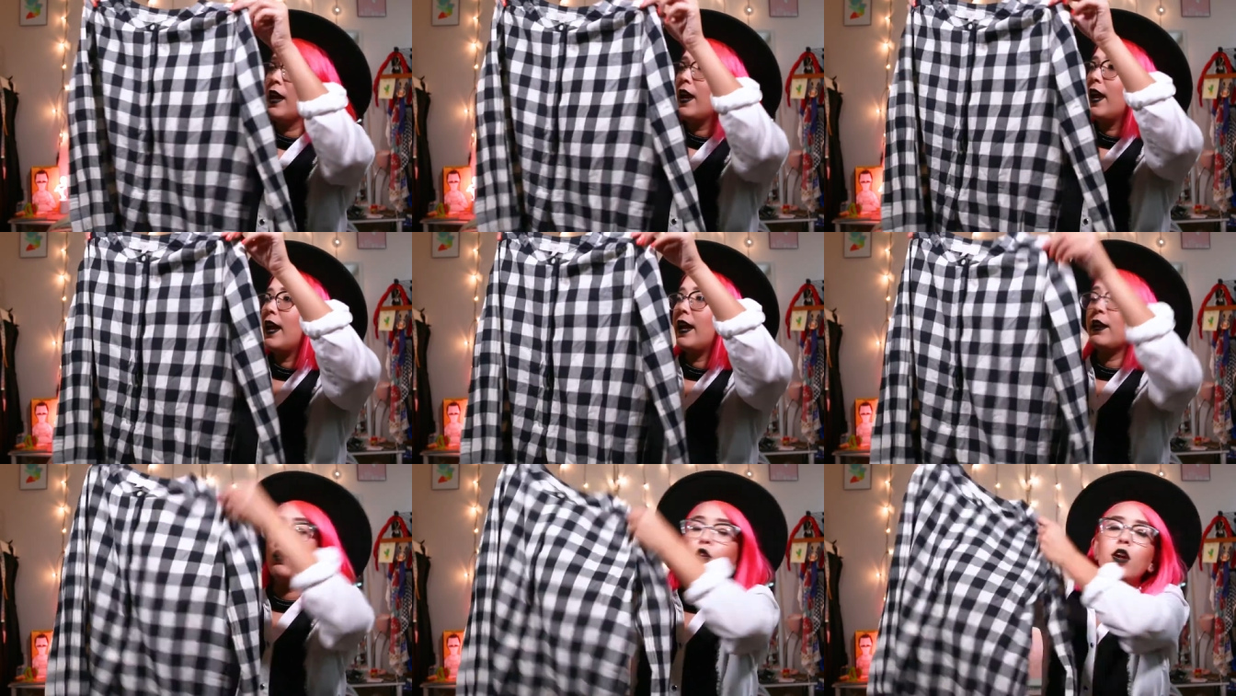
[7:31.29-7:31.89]

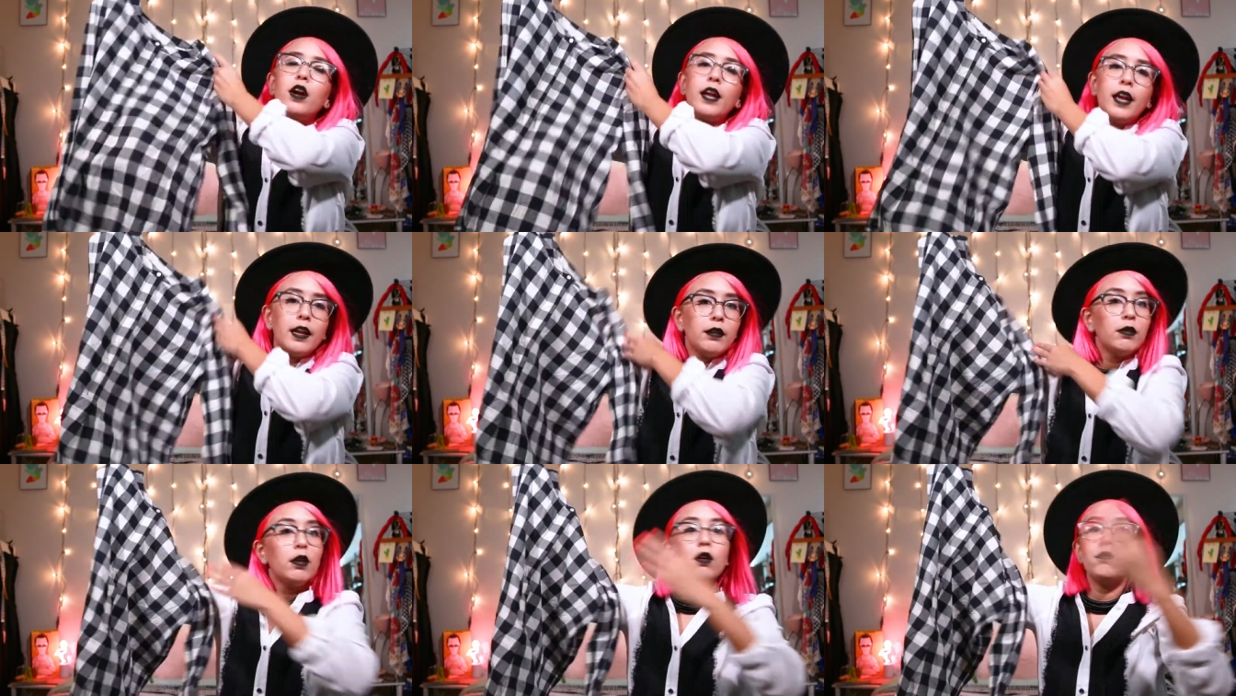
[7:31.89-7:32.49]
And
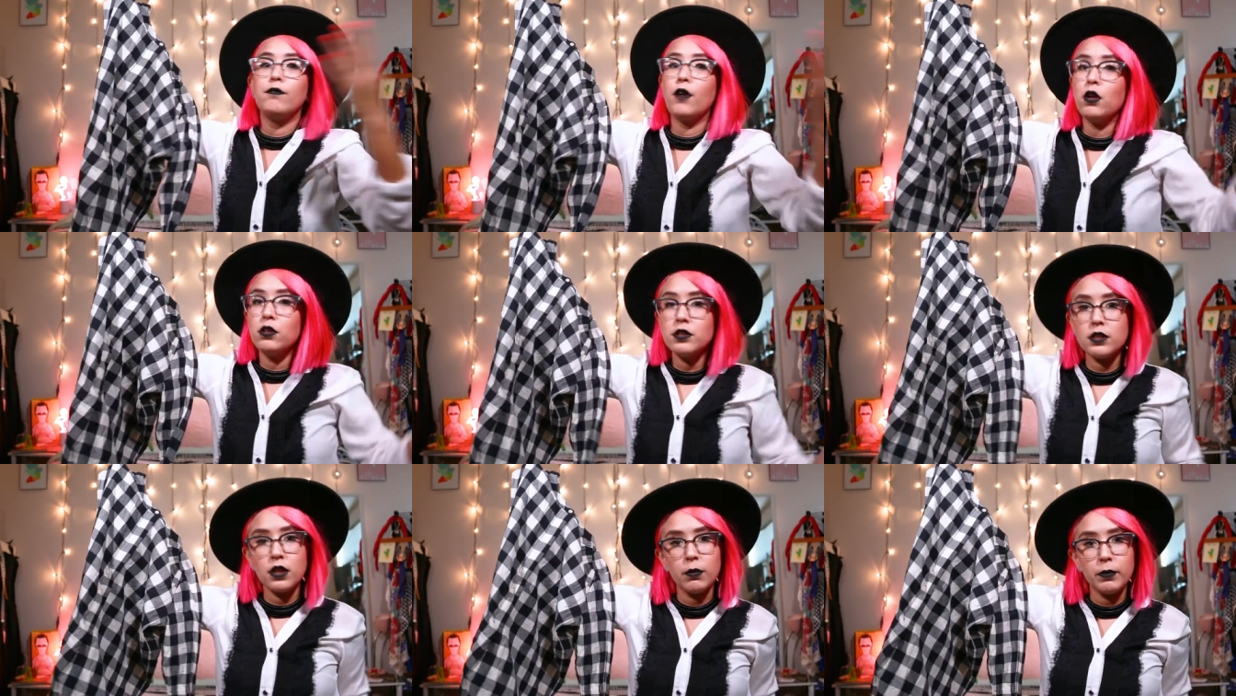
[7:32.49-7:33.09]
again, fall
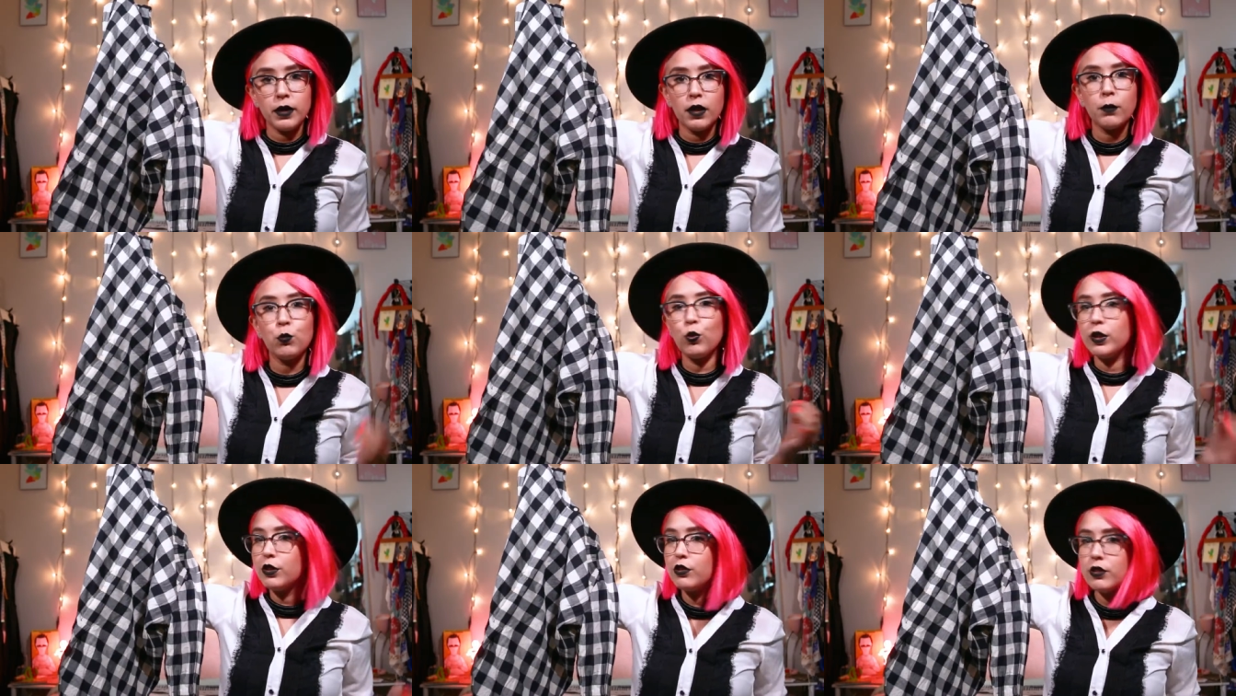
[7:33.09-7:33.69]
is coming up,
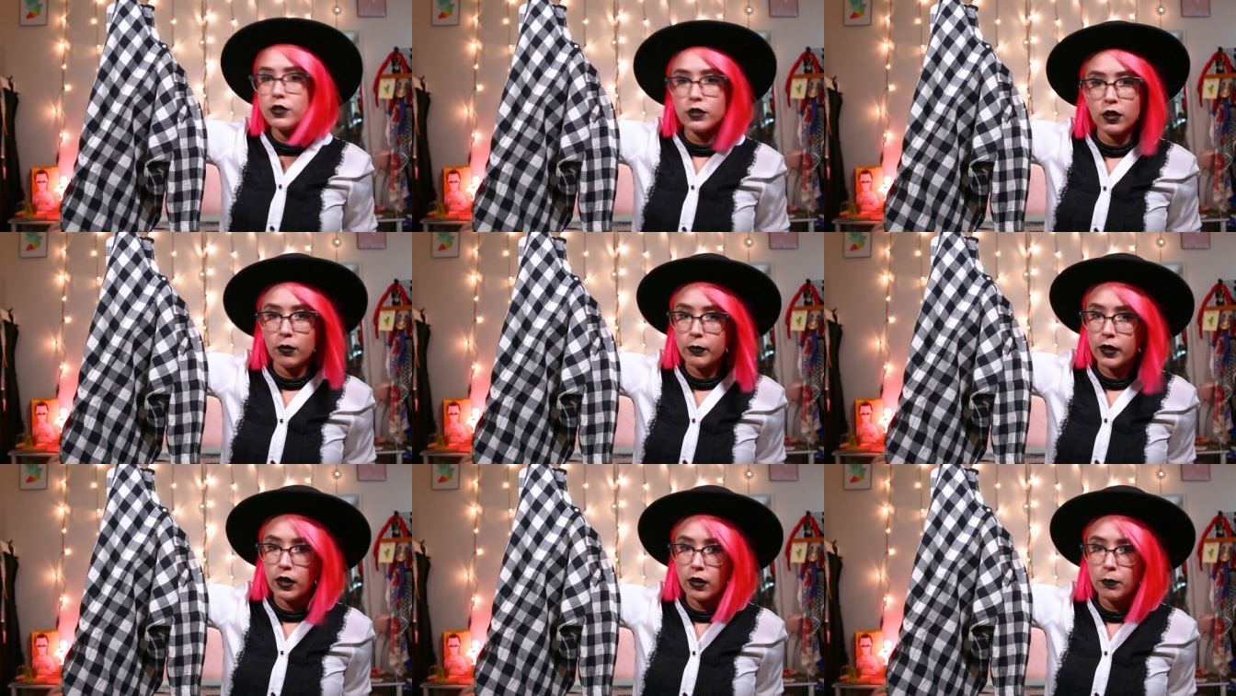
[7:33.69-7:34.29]
winter is
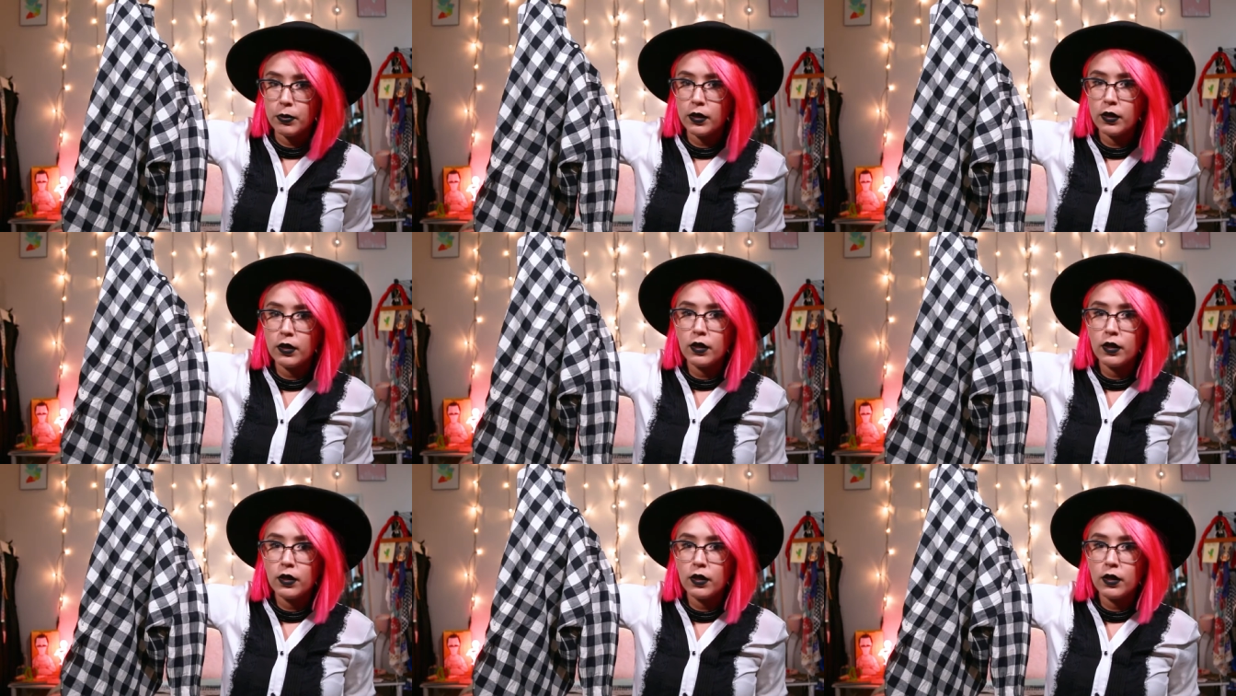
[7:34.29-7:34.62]
coming up.